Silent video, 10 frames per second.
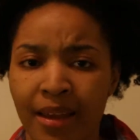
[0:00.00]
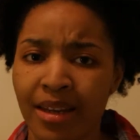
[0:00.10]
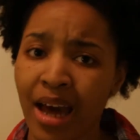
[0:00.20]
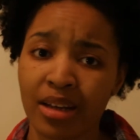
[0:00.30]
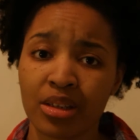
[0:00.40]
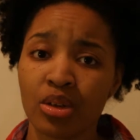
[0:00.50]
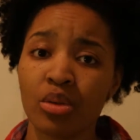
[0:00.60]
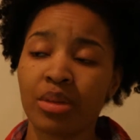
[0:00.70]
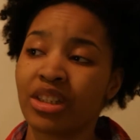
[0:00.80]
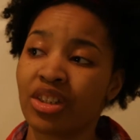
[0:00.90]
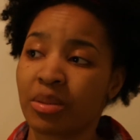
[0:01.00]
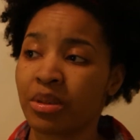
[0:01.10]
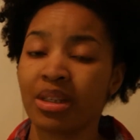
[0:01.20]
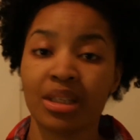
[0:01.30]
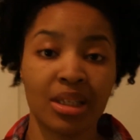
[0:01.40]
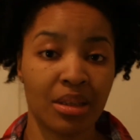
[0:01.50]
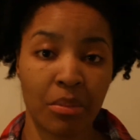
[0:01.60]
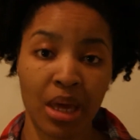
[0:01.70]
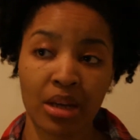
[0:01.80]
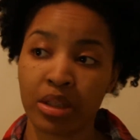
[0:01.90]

Not assume that just because he's the man,